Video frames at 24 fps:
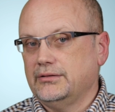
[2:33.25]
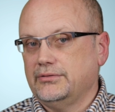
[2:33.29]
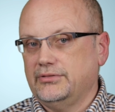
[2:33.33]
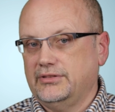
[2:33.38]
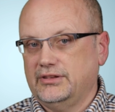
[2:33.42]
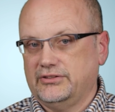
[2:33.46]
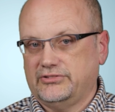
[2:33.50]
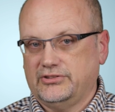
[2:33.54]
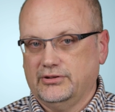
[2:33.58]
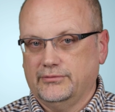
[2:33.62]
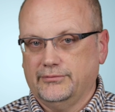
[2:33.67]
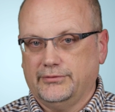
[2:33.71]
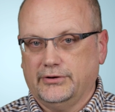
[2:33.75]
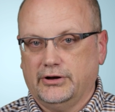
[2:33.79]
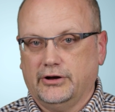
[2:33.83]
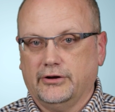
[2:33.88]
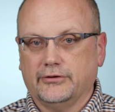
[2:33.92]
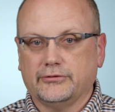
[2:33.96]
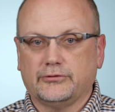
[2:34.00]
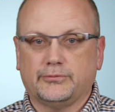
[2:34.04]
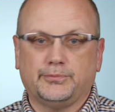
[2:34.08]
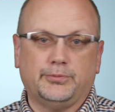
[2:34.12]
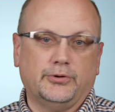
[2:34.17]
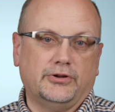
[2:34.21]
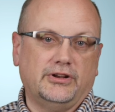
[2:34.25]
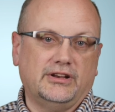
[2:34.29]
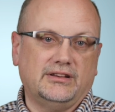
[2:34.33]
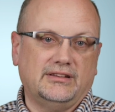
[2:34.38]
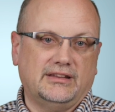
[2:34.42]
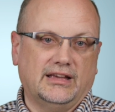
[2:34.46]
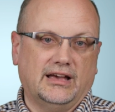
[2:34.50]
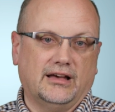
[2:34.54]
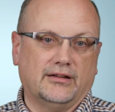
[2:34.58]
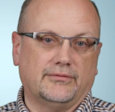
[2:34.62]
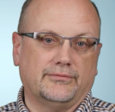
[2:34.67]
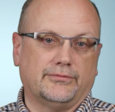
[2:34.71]
This involves putting
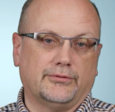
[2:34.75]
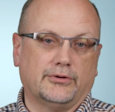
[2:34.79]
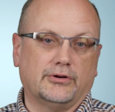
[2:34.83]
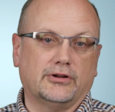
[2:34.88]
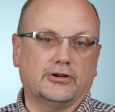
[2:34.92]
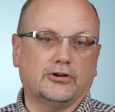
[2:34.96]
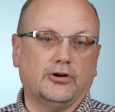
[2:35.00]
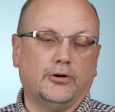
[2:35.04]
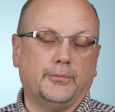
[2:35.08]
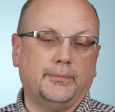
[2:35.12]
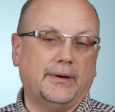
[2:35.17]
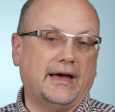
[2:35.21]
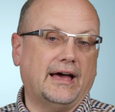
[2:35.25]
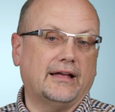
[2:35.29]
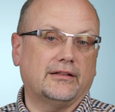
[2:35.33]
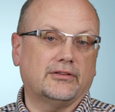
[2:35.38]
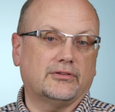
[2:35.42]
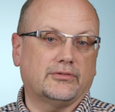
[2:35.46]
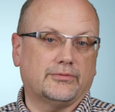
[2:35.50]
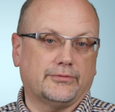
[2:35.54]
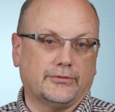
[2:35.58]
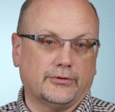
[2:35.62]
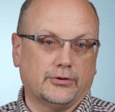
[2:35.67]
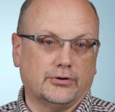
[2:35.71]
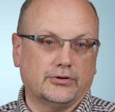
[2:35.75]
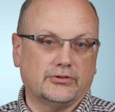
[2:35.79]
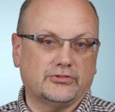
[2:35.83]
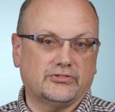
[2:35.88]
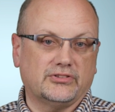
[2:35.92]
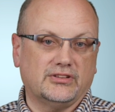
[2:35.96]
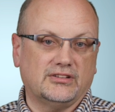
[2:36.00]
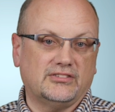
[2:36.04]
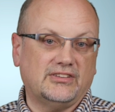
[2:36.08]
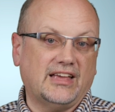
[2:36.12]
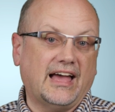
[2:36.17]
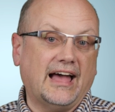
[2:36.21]
down vertical battens
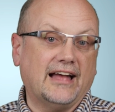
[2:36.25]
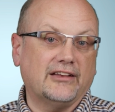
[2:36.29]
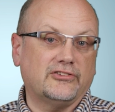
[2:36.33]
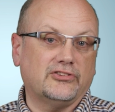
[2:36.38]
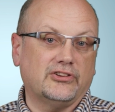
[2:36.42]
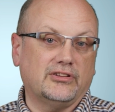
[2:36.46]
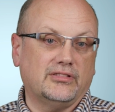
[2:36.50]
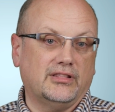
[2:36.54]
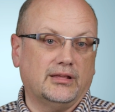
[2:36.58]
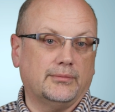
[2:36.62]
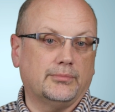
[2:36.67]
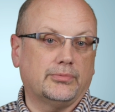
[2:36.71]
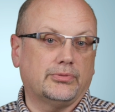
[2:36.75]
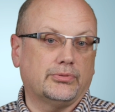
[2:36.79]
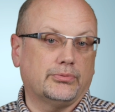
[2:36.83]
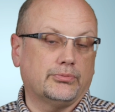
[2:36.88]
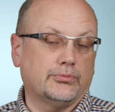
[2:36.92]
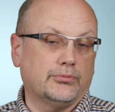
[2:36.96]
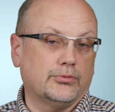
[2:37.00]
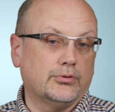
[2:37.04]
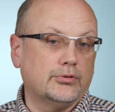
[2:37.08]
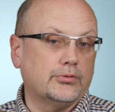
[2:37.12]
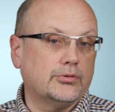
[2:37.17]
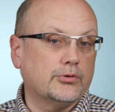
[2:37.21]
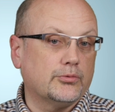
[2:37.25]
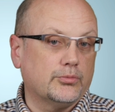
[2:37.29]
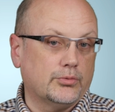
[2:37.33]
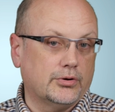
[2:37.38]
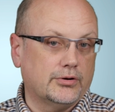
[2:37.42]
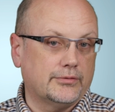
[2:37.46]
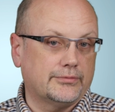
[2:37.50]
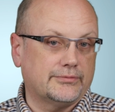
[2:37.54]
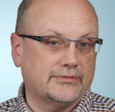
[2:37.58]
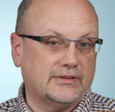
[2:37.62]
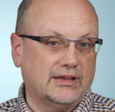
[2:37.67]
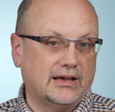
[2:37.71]
first, attaching them through the
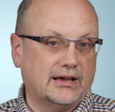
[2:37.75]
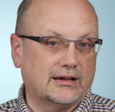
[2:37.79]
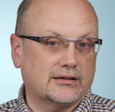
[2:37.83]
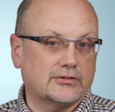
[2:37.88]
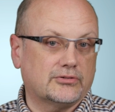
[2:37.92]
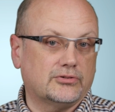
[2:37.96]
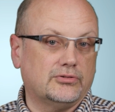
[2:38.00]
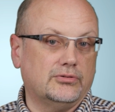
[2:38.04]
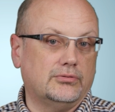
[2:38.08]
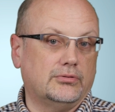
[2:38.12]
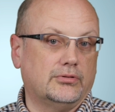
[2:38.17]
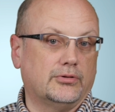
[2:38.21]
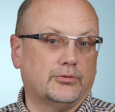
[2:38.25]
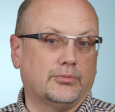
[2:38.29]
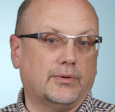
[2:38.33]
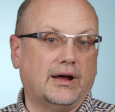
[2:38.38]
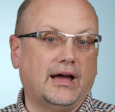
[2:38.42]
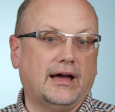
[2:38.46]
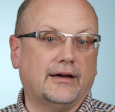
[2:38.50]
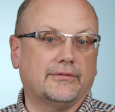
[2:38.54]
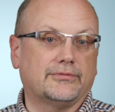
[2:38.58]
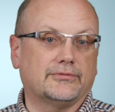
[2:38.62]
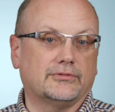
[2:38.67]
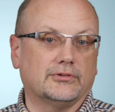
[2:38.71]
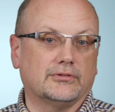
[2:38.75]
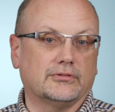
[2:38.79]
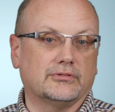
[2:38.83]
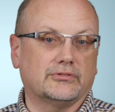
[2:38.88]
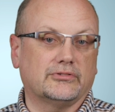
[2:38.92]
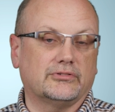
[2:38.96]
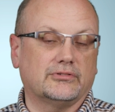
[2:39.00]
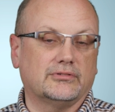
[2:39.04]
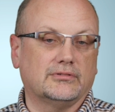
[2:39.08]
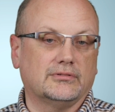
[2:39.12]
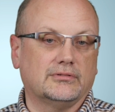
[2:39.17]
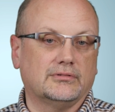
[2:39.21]
roof deck to the
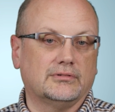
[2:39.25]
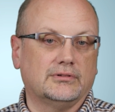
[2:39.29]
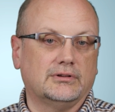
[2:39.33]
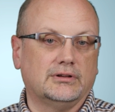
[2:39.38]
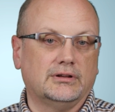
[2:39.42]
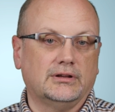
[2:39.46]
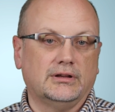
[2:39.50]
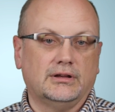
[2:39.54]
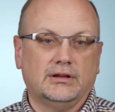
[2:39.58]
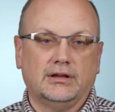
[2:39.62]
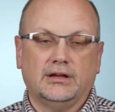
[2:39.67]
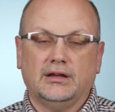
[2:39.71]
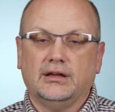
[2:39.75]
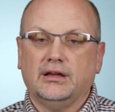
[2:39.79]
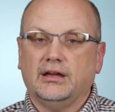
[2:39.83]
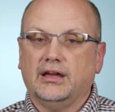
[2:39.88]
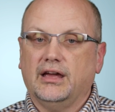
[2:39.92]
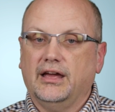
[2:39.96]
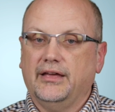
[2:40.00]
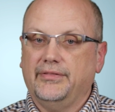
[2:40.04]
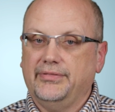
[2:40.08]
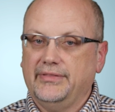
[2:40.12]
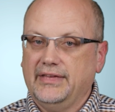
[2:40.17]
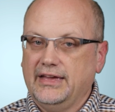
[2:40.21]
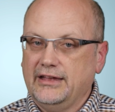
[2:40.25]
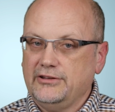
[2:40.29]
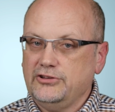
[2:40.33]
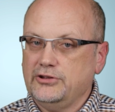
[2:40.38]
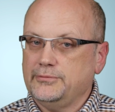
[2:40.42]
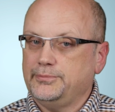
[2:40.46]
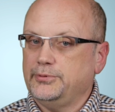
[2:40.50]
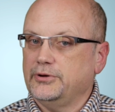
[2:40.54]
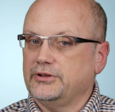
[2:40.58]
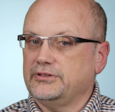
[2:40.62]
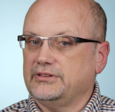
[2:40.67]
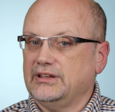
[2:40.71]
rafters. And then
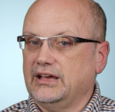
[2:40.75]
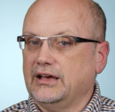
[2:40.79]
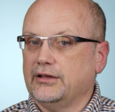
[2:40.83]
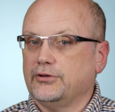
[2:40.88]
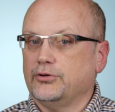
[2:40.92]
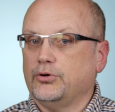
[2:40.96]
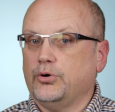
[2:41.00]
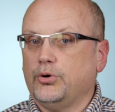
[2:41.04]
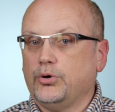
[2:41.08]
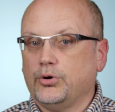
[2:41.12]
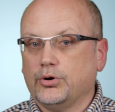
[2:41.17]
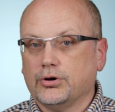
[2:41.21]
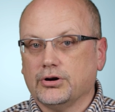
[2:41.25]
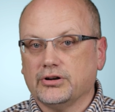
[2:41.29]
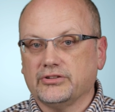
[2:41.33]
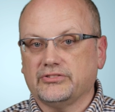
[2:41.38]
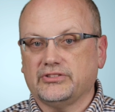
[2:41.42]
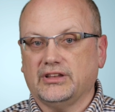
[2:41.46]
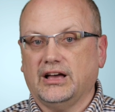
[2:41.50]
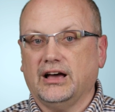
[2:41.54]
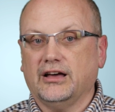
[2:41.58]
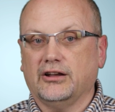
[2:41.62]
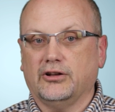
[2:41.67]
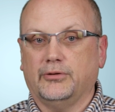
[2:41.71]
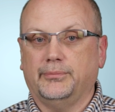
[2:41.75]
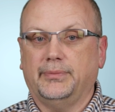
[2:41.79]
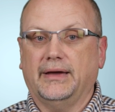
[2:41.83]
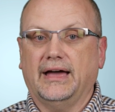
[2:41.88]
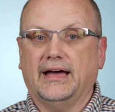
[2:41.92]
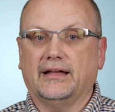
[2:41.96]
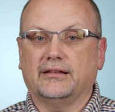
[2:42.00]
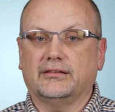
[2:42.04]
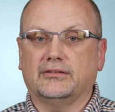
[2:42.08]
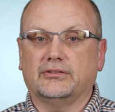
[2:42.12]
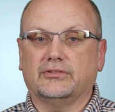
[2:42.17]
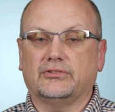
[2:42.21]
you put down horizontal
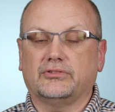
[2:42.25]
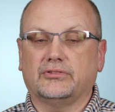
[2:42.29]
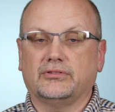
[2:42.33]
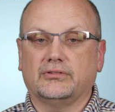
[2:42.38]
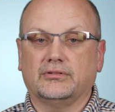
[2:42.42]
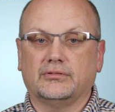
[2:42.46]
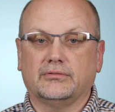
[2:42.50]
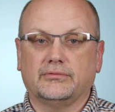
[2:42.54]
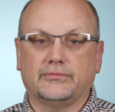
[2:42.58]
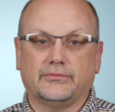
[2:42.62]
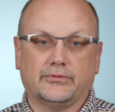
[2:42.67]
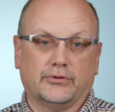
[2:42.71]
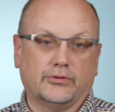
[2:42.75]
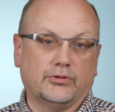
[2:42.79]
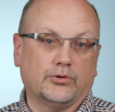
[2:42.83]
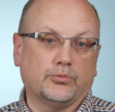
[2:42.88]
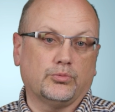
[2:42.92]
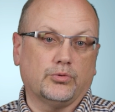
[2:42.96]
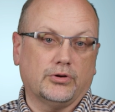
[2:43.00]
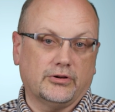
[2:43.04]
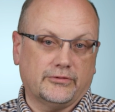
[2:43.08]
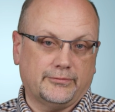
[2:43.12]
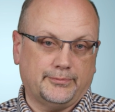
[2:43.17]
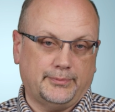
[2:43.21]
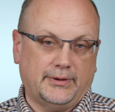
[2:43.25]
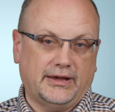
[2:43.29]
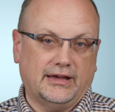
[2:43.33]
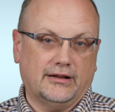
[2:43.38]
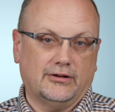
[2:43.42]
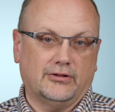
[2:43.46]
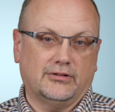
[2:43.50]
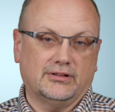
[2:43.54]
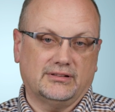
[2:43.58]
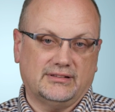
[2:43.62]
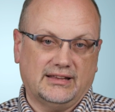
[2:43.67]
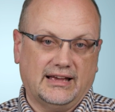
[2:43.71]
battens for the roof
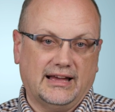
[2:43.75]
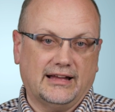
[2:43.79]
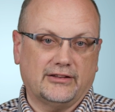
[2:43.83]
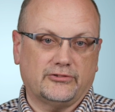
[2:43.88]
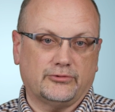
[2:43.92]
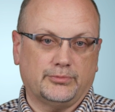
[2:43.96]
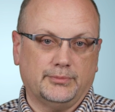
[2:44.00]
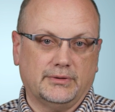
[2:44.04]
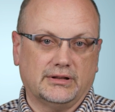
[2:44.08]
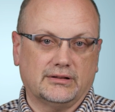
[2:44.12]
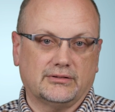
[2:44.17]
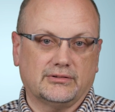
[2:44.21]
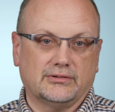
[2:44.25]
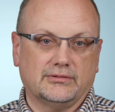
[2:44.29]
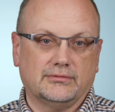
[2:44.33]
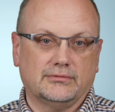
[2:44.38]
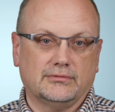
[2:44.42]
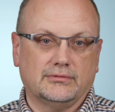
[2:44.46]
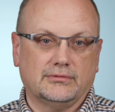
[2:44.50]
panel attachment.